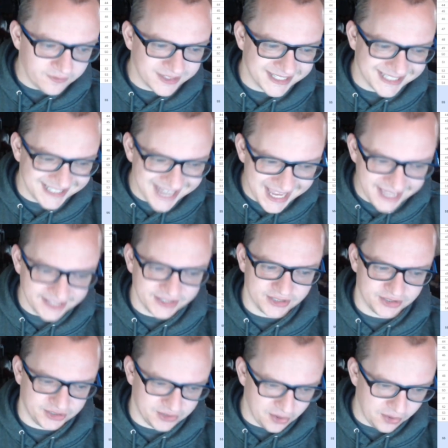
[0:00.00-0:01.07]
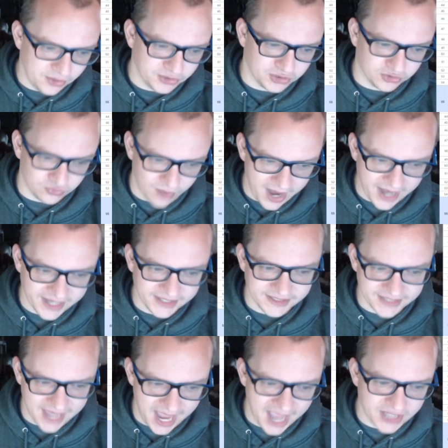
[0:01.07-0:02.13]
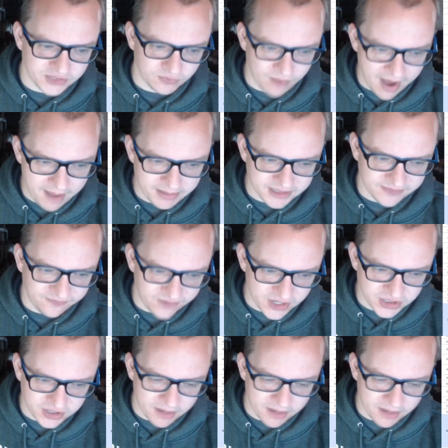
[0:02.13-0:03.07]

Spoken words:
snakes, skulls, dragons, cats, rabbits, fish.